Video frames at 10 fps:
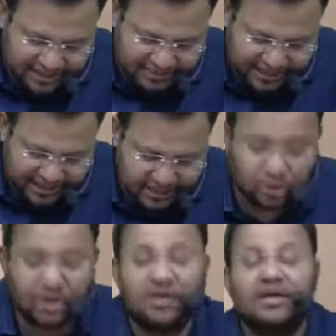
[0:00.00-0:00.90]
like
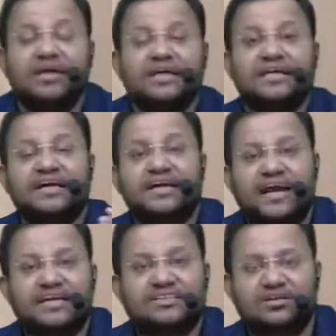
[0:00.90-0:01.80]
your year
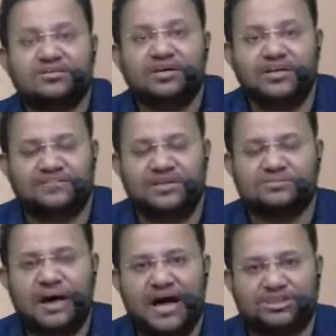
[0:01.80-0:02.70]
ends on 31st
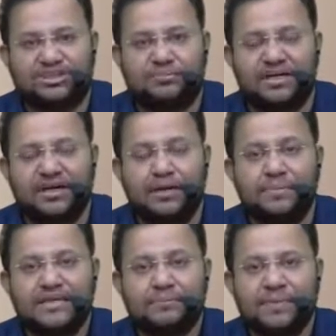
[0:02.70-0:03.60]
March, but the
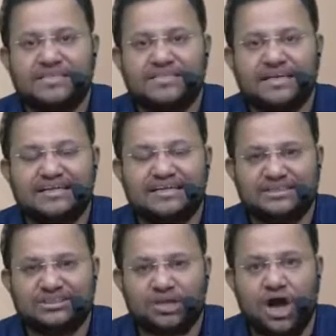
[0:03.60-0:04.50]
company pays interest
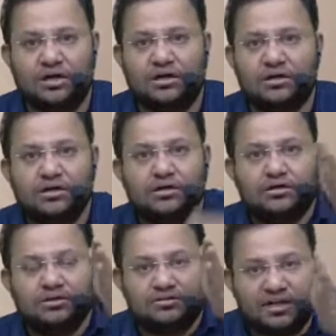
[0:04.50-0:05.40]
on
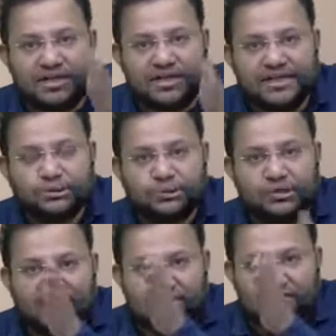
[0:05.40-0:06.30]
30 June
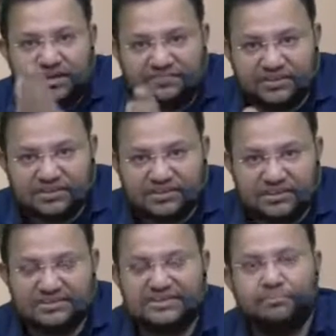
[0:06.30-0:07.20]
and 31st
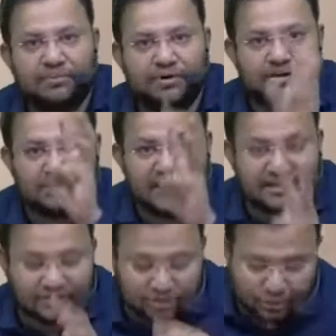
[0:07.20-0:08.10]
December, then
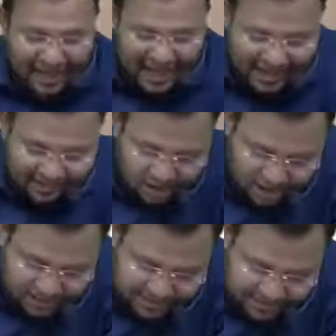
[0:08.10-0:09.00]
you will have a
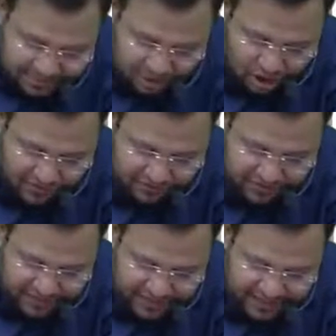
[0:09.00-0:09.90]
concept of
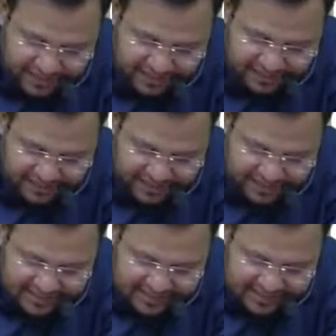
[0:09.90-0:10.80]

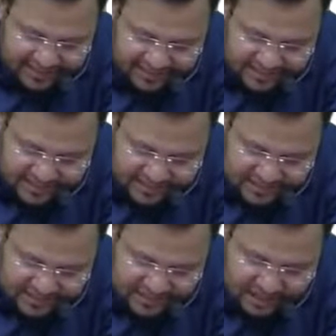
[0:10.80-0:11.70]
interest
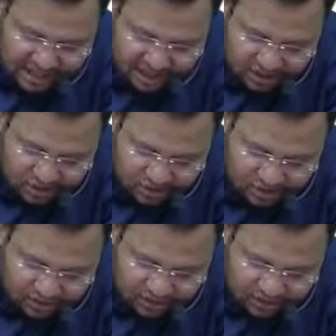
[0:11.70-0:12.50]
accrued